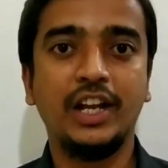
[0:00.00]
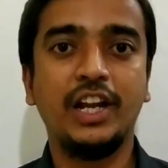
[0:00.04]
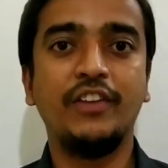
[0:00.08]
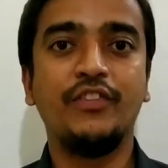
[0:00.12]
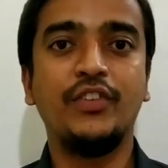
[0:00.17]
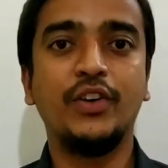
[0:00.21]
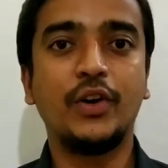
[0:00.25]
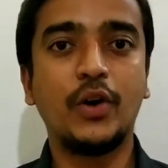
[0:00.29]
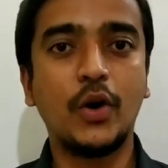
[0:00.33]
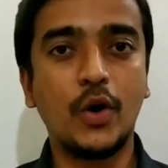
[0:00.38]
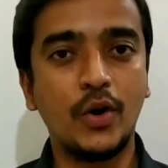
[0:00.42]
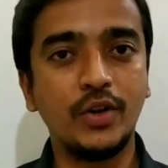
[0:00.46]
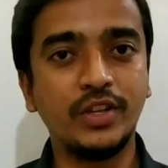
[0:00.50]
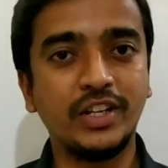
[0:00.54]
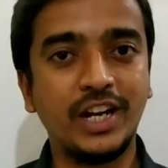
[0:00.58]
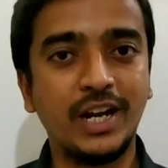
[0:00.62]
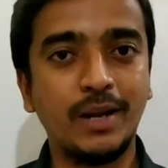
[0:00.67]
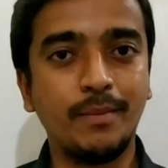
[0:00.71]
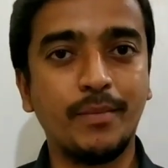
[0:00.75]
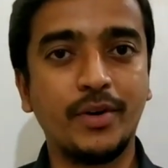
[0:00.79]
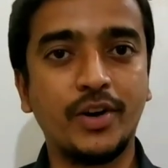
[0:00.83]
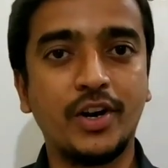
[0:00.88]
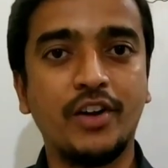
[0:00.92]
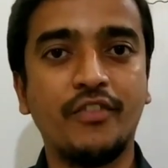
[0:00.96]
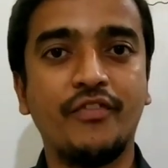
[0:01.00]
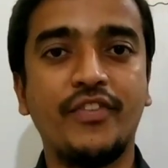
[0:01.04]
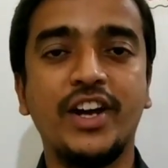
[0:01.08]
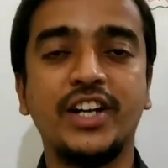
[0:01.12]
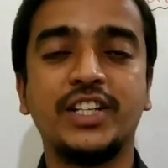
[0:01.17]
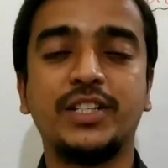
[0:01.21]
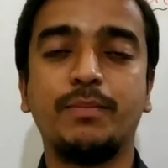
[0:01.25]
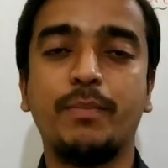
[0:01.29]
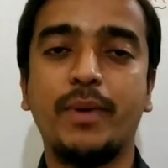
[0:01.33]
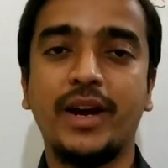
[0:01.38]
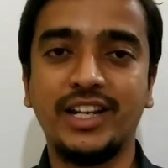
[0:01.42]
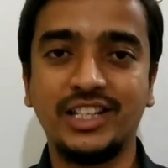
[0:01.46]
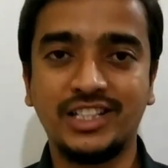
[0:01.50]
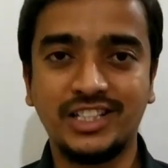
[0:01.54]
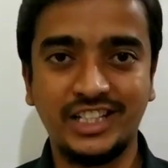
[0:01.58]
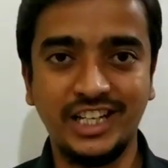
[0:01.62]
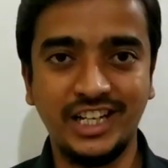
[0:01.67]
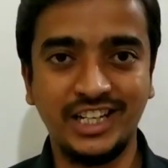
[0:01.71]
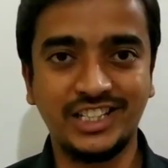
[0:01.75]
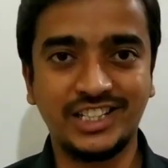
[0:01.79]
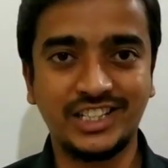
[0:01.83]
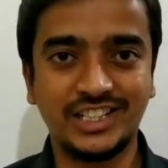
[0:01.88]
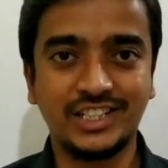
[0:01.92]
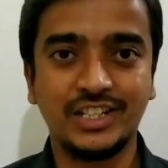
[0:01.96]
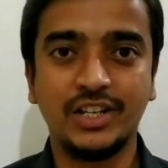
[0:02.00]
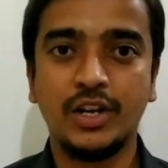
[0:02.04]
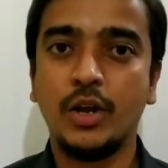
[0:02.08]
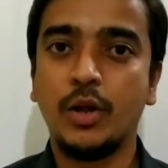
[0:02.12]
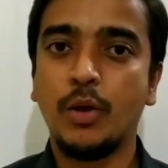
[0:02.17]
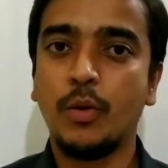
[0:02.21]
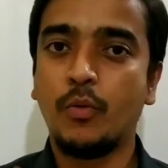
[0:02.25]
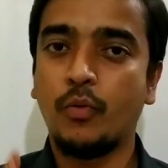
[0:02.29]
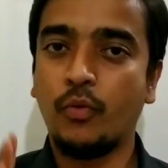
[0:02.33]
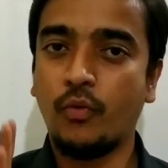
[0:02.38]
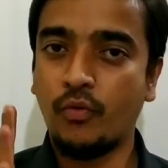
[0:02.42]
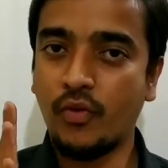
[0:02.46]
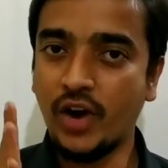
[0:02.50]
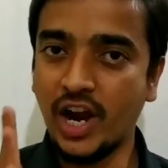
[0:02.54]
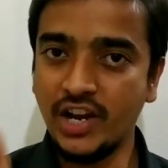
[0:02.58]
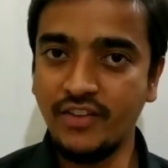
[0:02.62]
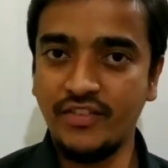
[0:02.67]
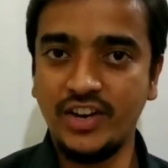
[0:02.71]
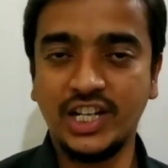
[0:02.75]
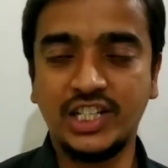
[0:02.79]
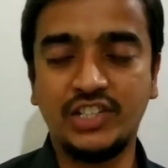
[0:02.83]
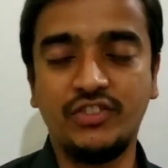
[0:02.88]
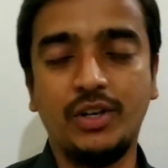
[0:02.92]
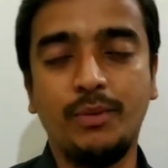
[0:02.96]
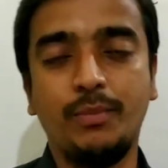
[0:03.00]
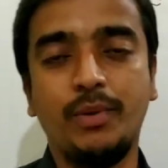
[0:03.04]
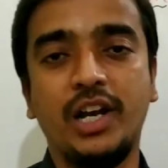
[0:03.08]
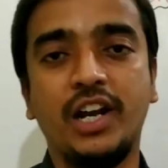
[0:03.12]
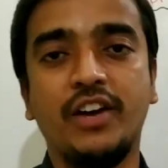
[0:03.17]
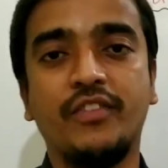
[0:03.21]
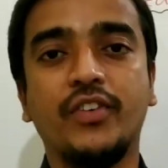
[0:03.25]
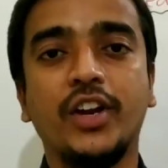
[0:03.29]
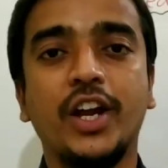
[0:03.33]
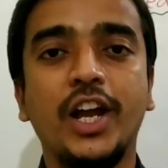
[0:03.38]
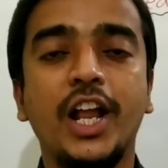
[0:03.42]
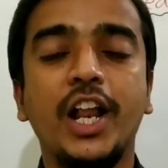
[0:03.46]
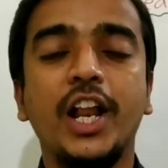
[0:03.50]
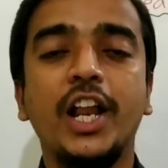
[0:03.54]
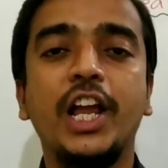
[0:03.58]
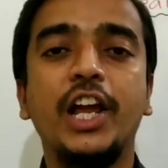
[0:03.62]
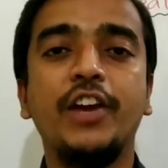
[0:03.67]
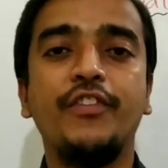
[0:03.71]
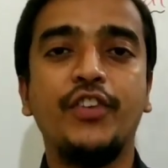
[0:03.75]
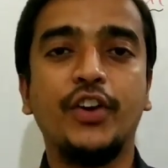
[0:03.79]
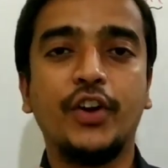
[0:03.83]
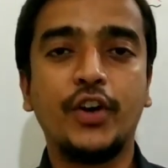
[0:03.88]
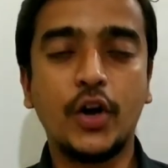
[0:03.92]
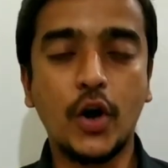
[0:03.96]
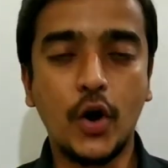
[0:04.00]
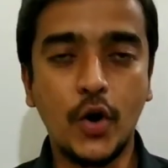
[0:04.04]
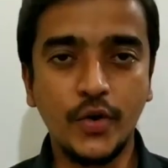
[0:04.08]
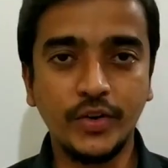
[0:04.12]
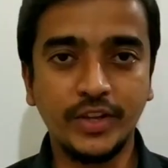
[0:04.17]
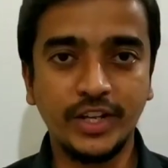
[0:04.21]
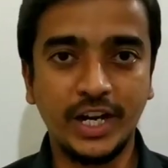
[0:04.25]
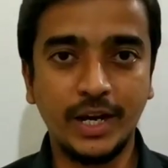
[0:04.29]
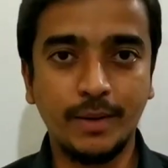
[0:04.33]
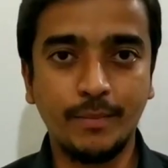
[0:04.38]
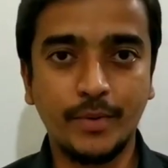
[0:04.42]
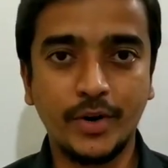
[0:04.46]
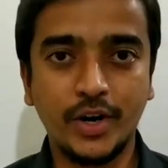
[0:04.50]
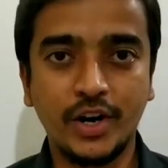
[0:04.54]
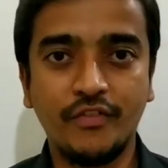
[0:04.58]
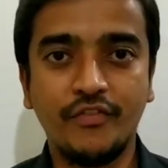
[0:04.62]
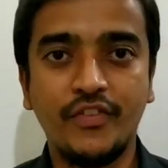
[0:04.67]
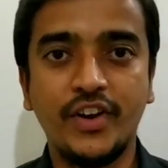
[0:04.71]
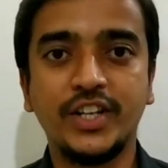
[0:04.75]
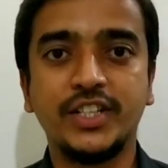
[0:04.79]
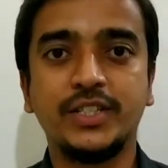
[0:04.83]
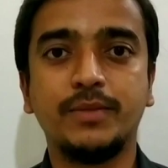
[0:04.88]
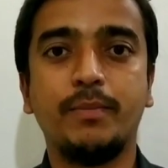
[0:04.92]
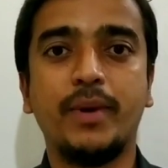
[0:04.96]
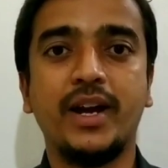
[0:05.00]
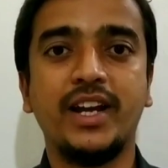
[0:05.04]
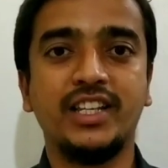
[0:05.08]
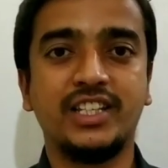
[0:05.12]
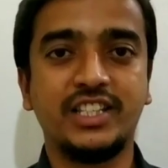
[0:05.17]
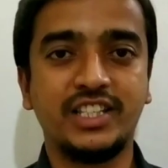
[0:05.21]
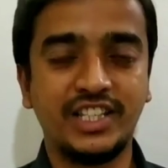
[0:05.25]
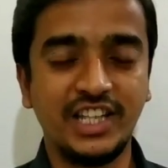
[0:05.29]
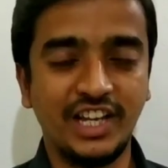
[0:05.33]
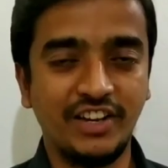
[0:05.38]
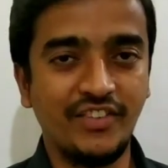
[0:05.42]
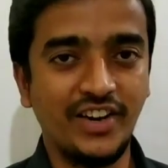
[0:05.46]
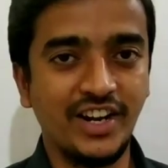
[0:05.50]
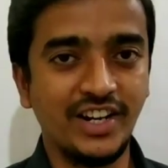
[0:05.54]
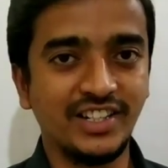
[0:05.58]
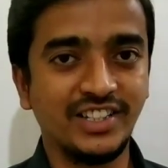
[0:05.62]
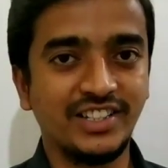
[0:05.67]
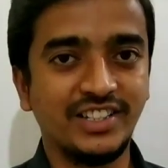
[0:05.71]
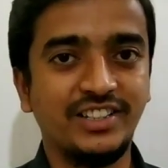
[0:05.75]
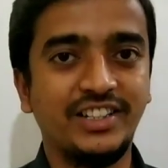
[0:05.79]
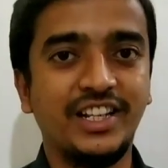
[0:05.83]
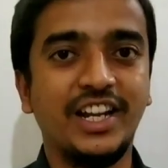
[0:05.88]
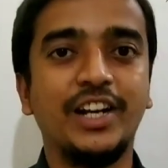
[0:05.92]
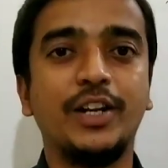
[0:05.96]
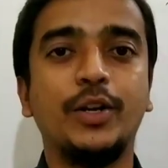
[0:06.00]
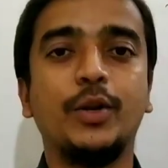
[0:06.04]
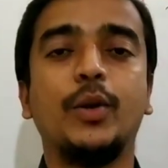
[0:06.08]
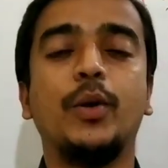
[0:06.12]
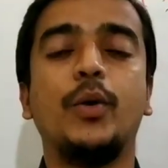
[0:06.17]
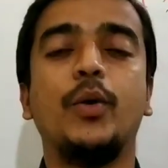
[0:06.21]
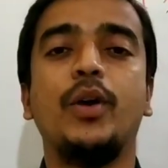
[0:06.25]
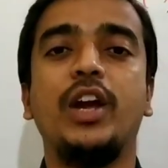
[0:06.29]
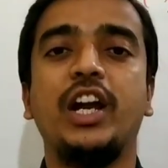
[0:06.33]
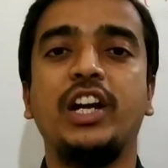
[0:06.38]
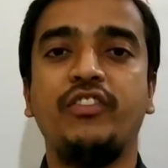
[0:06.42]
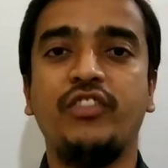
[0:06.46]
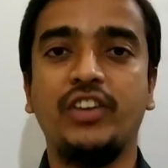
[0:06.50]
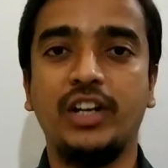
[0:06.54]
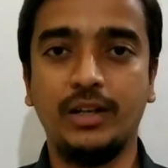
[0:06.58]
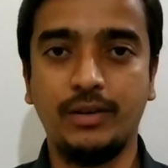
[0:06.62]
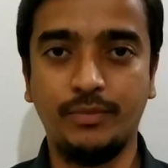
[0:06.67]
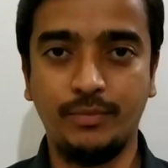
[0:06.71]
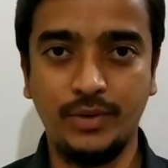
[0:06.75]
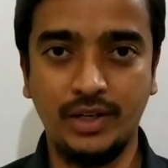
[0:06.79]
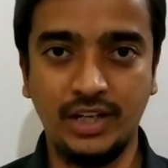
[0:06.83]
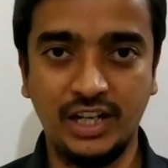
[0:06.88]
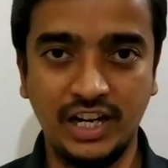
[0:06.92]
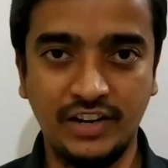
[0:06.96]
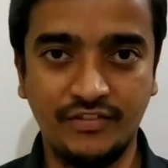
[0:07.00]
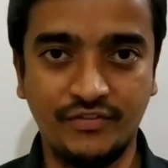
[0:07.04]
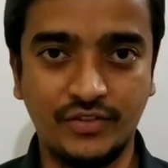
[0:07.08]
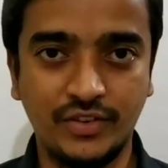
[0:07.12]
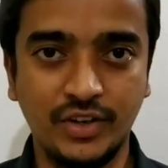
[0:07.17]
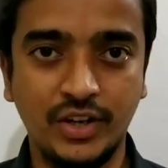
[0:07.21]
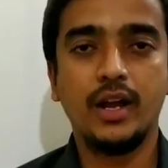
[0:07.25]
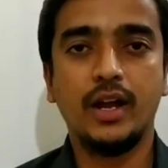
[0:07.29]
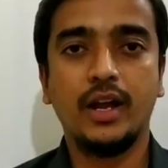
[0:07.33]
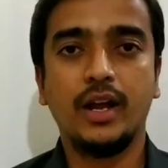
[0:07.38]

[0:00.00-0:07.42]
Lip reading: If you count the number of eggs by 6, 5 eggs will be left. If you count the number of eggs by 7, then no egg will be left.